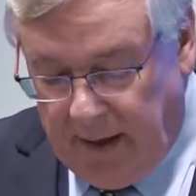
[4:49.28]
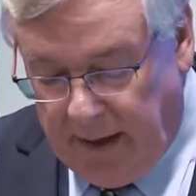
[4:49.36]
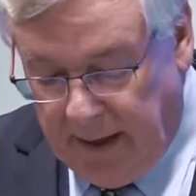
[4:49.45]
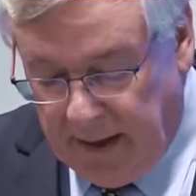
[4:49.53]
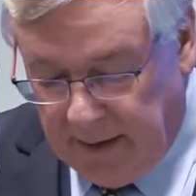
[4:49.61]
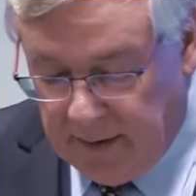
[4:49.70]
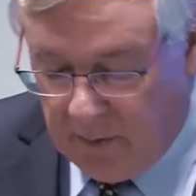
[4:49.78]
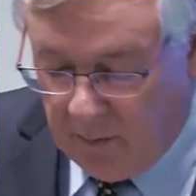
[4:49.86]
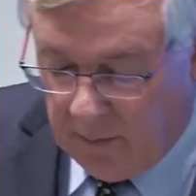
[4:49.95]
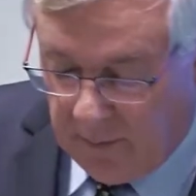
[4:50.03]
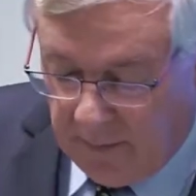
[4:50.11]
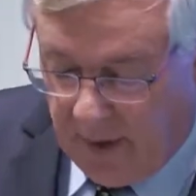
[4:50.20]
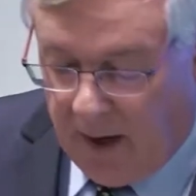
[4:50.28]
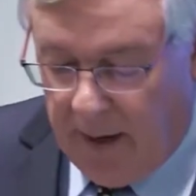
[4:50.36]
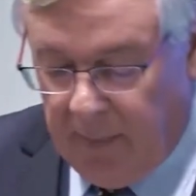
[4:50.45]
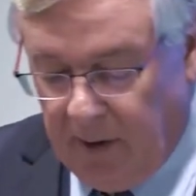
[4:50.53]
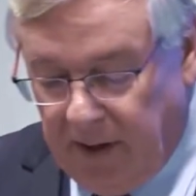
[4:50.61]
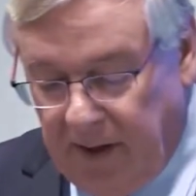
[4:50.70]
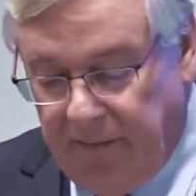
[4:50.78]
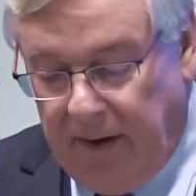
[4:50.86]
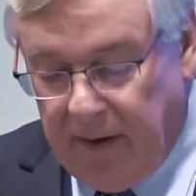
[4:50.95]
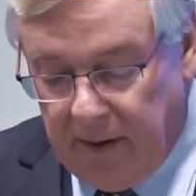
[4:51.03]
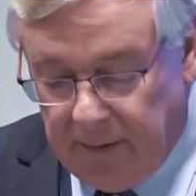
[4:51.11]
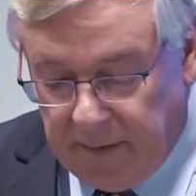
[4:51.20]
and I believe
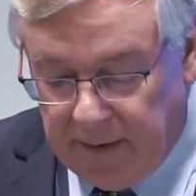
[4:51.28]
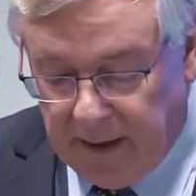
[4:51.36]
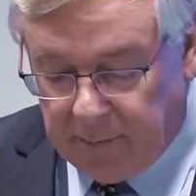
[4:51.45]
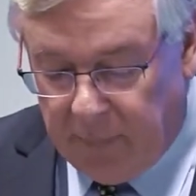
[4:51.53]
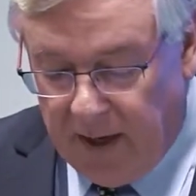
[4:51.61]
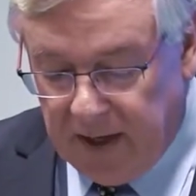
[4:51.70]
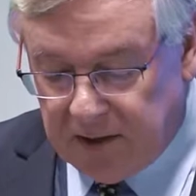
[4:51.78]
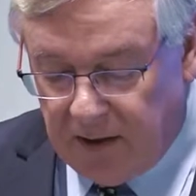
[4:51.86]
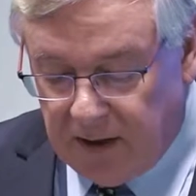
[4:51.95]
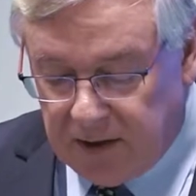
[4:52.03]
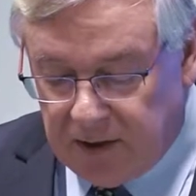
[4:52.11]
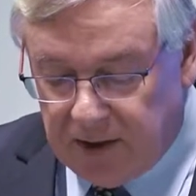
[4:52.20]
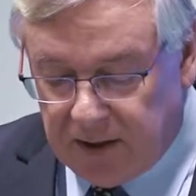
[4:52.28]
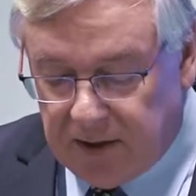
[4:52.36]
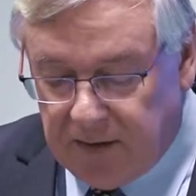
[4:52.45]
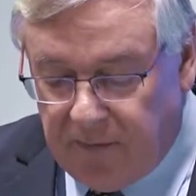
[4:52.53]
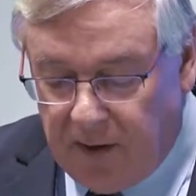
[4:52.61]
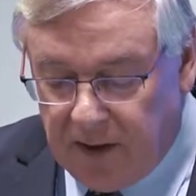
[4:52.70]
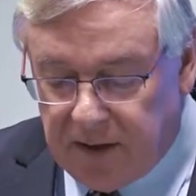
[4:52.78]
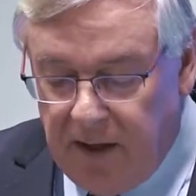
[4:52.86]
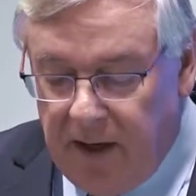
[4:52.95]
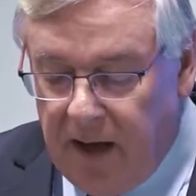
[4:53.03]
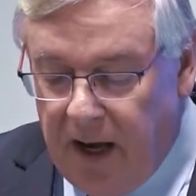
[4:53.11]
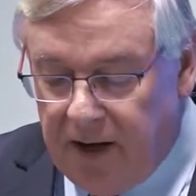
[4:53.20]
that brain science justifies
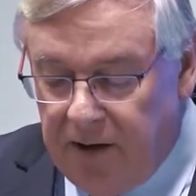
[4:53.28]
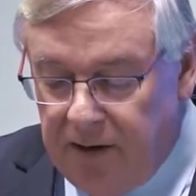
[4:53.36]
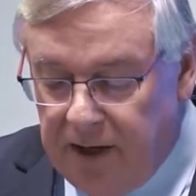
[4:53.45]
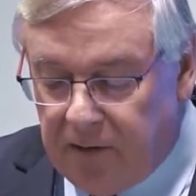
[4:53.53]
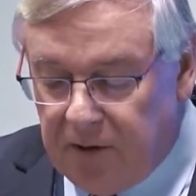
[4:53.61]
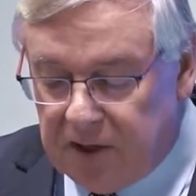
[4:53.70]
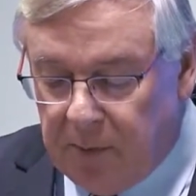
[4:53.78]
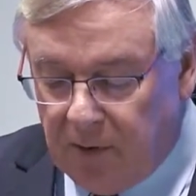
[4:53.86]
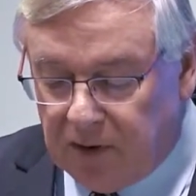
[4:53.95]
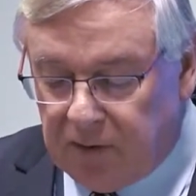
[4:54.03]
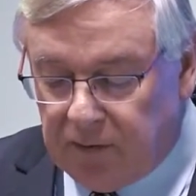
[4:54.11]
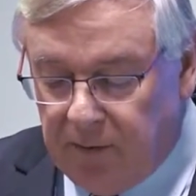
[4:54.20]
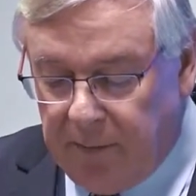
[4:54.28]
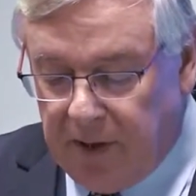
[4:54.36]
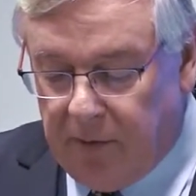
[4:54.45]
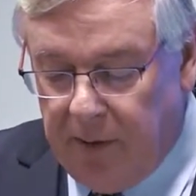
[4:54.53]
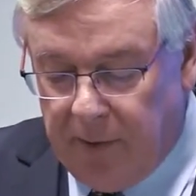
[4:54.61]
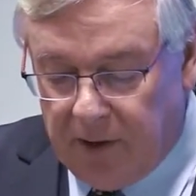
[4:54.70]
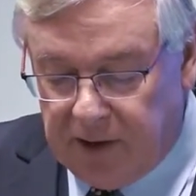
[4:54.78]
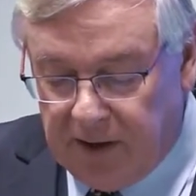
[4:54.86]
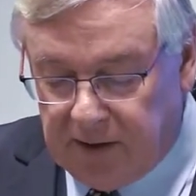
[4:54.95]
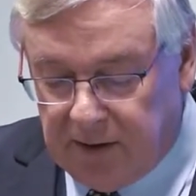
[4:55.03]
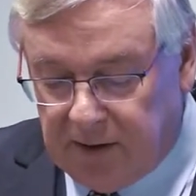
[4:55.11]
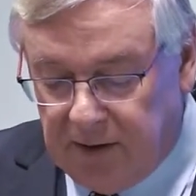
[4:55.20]
a unique response from the criminal
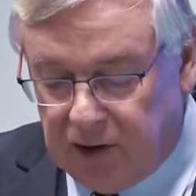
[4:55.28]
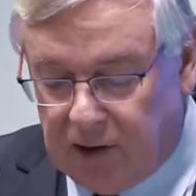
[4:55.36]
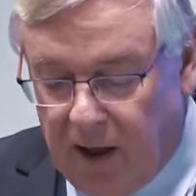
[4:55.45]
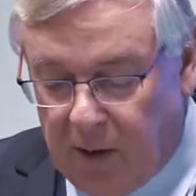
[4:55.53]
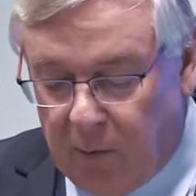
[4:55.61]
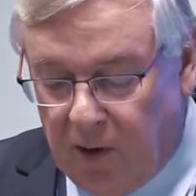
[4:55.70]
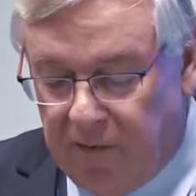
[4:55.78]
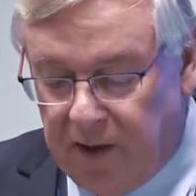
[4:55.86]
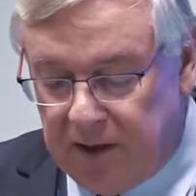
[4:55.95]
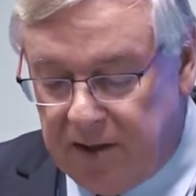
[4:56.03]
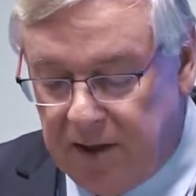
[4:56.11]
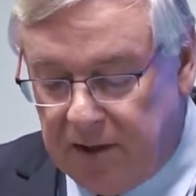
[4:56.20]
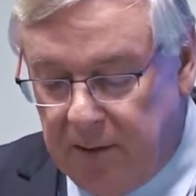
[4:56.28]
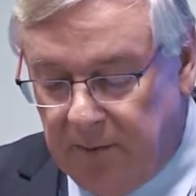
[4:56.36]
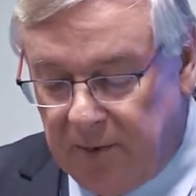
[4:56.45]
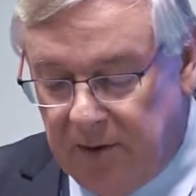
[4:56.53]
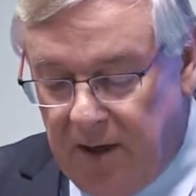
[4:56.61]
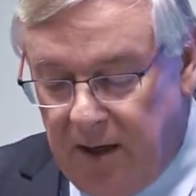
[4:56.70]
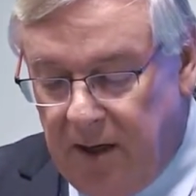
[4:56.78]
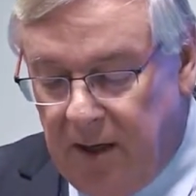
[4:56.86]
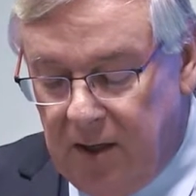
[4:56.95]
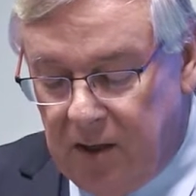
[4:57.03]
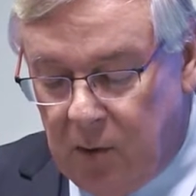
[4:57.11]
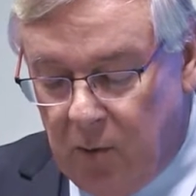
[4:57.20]
justice and child welfare systems
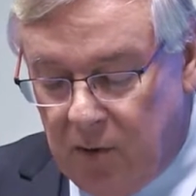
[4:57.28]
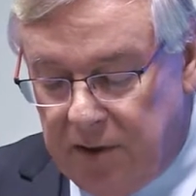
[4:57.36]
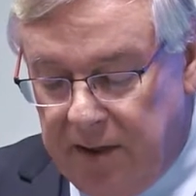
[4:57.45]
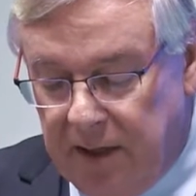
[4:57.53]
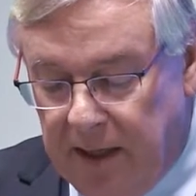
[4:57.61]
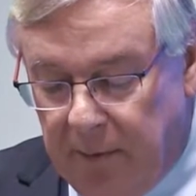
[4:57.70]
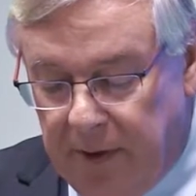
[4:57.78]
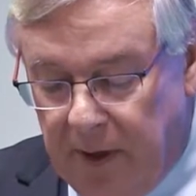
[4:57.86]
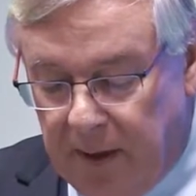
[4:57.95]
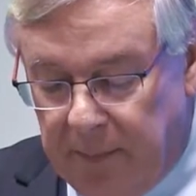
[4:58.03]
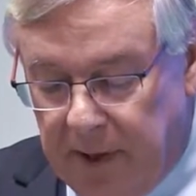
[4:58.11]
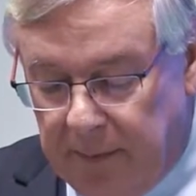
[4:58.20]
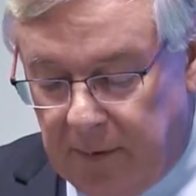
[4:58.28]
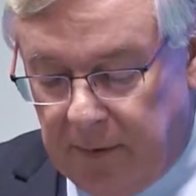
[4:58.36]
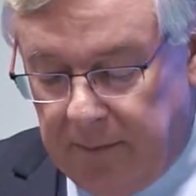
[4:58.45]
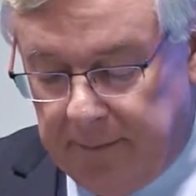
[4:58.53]
towards dealing with young people.